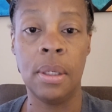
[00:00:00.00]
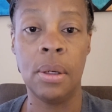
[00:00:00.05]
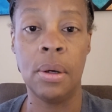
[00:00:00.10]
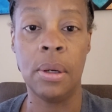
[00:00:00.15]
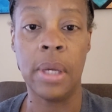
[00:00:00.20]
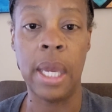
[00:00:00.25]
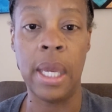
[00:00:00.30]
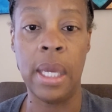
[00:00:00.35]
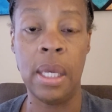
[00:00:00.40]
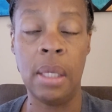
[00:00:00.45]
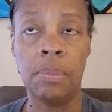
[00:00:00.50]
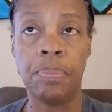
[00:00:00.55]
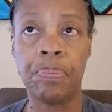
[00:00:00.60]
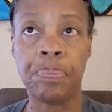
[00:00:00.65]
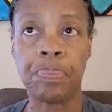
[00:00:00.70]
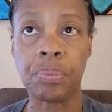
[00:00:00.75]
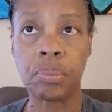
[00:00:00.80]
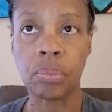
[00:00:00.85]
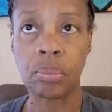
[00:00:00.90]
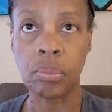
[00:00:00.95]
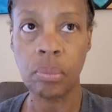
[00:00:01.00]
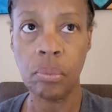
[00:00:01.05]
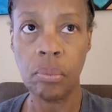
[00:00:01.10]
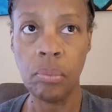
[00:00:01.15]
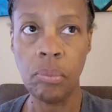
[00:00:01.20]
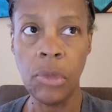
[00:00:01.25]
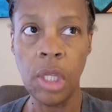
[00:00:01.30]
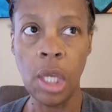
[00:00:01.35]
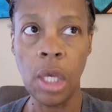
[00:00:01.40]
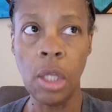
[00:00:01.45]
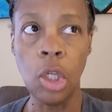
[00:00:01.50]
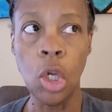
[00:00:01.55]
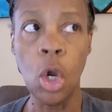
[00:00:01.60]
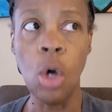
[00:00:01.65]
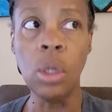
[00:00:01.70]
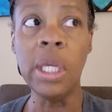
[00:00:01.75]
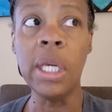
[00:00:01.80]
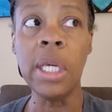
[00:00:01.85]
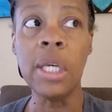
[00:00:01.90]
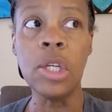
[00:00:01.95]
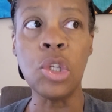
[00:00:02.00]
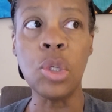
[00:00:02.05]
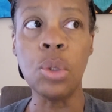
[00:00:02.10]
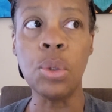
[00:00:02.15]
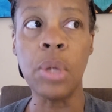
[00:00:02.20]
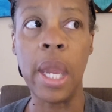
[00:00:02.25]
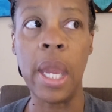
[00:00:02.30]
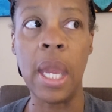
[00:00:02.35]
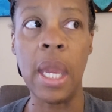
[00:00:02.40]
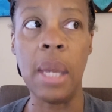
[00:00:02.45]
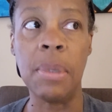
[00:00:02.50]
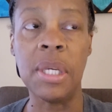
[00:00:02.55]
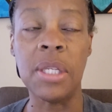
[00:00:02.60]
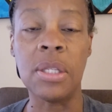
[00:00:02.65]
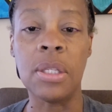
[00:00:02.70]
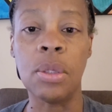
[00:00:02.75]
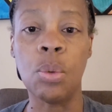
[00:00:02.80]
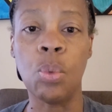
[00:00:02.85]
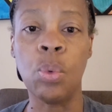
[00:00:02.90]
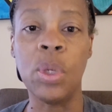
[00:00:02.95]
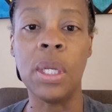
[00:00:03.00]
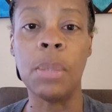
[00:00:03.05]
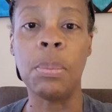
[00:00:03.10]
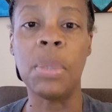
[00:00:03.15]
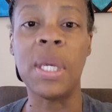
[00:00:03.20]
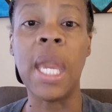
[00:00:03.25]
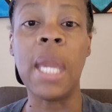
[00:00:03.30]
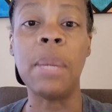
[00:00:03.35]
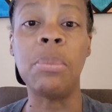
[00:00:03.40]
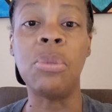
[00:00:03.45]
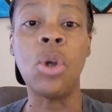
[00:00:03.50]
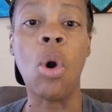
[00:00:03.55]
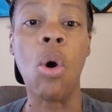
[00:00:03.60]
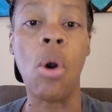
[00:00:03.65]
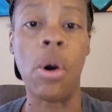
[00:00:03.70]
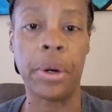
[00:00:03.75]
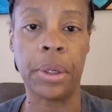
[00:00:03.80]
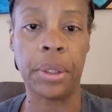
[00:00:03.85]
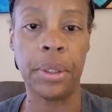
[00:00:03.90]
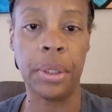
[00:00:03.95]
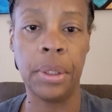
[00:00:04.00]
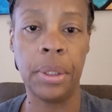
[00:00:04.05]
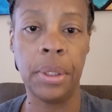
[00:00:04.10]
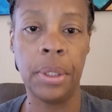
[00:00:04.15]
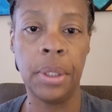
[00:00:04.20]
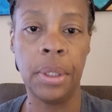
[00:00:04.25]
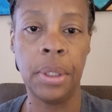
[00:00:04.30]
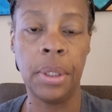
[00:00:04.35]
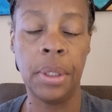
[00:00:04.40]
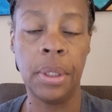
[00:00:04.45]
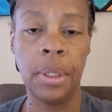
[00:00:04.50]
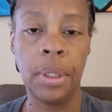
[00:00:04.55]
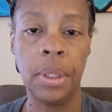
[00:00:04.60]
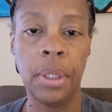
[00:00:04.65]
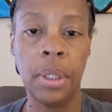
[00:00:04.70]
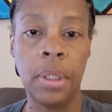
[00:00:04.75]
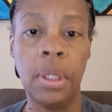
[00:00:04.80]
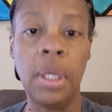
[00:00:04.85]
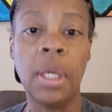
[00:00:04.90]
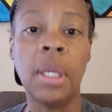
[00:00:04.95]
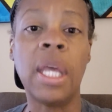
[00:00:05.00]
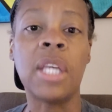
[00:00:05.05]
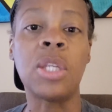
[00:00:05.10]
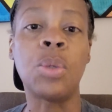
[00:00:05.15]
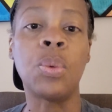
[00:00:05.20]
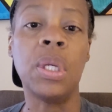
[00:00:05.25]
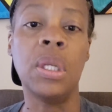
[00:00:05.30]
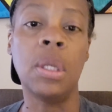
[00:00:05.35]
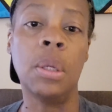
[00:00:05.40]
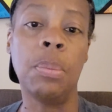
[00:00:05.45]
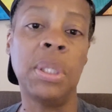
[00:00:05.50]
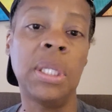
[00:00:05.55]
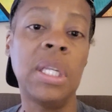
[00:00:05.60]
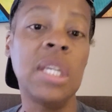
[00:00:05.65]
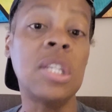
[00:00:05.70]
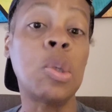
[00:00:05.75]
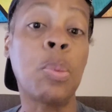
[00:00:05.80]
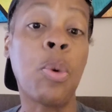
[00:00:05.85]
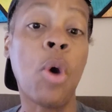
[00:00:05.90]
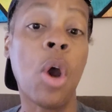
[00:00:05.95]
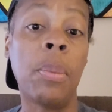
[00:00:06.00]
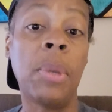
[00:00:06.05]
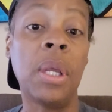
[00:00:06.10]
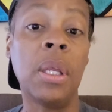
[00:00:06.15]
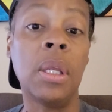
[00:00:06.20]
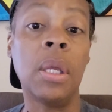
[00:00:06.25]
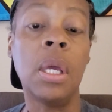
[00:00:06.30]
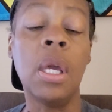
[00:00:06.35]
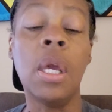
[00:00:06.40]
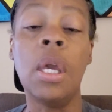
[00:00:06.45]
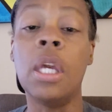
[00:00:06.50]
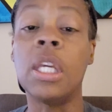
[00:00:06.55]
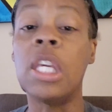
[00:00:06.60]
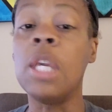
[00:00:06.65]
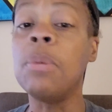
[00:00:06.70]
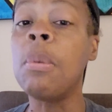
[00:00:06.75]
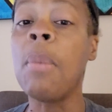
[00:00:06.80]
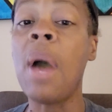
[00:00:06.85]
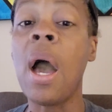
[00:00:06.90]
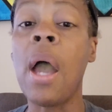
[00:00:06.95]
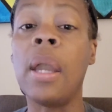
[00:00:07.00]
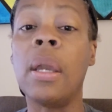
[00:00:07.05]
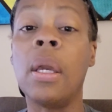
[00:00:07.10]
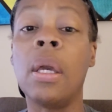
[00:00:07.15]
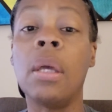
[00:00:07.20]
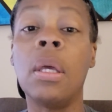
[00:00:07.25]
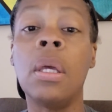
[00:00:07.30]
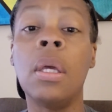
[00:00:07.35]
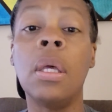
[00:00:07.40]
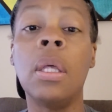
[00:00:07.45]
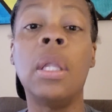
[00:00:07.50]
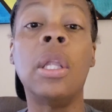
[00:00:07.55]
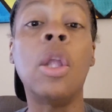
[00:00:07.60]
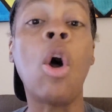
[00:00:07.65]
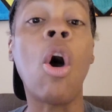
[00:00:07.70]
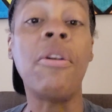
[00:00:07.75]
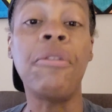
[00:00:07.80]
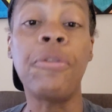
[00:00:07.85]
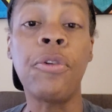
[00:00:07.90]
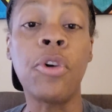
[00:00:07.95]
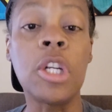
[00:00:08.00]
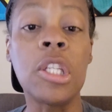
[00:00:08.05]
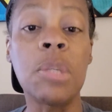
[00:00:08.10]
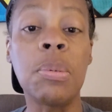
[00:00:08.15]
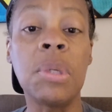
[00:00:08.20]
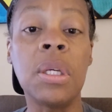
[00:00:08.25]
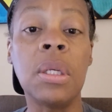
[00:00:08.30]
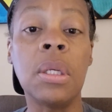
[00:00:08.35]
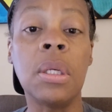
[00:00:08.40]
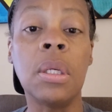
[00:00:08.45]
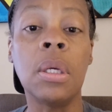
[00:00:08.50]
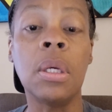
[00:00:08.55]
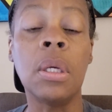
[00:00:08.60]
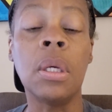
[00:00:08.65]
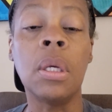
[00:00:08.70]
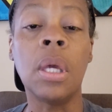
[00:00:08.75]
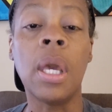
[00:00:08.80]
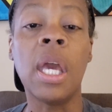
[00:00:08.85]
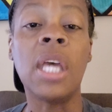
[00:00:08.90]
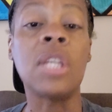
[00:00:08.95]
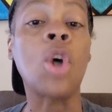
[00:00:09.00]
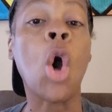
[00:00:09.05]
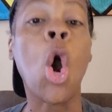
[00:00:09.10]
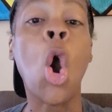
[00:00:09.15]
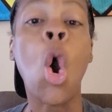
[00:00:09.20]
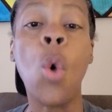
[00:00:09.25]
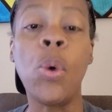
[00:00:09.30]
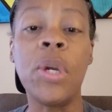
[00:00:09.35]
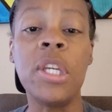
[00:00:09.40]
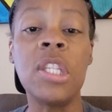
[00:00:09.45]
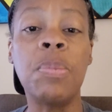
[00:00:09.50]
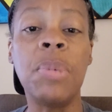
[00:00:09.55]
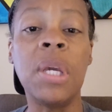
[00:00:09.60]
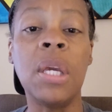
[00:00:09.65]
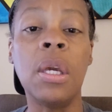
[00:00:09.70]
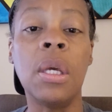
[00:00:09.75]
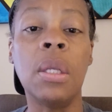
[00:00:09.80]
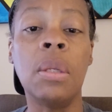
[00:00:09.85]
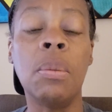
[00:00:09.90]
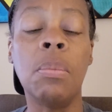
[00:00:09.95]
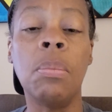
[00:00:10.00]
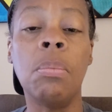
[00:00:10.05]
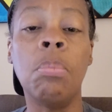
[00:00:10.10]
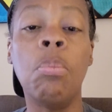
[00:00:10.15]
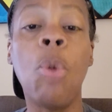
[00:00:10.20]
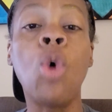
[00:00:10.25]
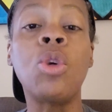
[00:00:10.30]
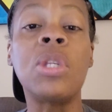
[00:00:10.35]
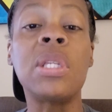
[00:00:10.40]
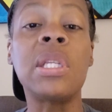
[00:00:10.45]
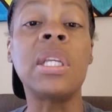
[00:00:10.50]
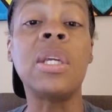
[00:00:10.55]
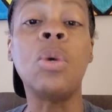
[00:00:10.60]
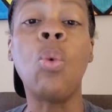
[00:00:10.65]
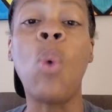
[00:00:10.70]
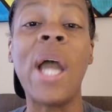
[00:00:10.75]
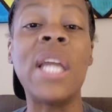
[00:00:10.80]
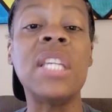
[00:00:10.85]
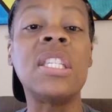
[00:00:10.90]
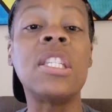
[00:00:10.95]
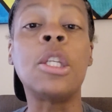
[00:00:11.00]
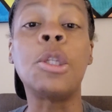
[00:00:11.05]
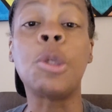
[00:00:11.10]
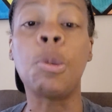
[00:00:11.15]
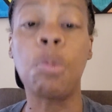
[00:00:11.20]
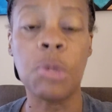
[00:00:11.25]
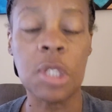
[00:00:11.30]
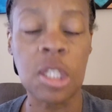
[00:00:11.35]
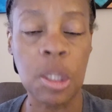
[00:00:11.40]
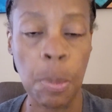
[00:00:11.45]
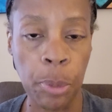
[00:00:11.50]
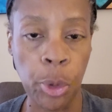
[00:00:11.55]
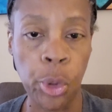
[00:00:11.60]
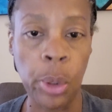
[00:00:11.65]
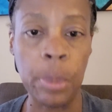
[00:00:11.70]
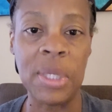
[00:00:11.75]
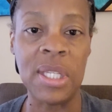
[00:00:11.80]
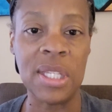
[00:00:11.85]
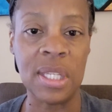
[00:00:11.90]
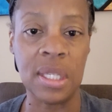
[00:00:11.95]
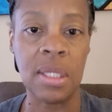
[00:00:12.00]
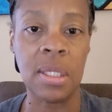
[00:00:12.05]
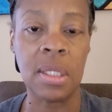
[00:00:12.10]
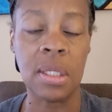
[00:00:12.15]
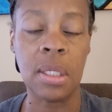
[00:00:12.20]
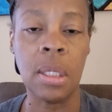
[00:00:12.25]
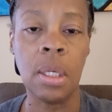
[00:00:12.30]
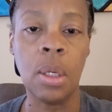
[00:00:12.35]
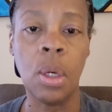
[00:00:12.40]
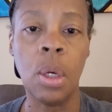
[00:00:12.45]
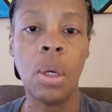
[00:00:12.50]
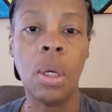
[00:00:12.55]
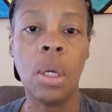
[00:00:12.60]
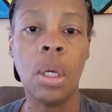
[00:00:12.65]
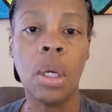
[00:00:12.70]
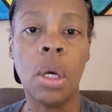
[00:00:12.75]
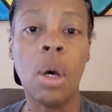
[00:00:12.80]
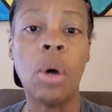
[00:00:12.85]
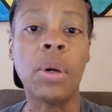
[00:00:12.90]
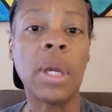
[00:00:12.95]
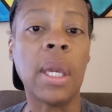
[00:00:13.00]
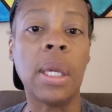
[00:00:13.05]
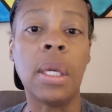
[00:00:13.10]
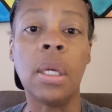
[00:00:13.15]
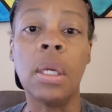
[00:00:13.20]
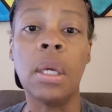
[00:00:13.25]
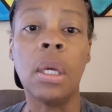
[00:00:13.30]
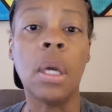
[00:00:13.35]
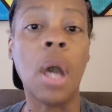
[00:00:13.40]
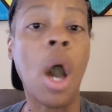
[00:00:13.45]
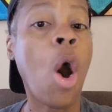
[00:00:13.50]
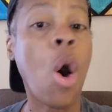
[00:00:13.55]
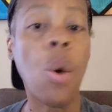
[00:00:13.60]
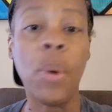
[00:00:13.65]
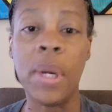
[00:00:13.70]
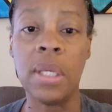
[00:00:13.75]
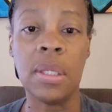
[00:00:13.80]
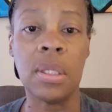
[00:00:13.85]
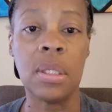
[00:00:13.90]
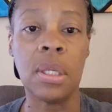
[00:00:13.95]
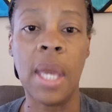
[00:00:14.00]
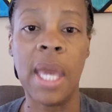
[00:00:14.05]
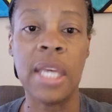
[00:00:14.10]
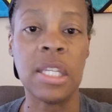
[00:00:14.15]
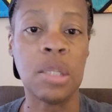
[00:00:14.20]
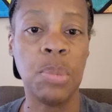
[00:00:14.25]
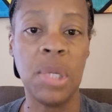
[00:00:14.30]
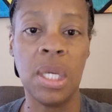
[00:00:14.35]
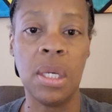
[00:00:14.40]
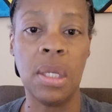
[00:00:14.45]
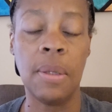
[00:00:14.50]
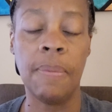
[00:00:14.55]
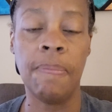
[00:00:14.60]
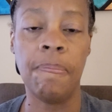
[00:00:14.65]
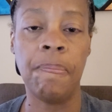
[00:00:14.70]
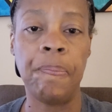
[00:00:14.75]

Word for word: Okay. The only issue came is when it became dark. And then that's when the police department, and keep in mind, law enforcement has always been mostly white supremacists. Okay. Always has been.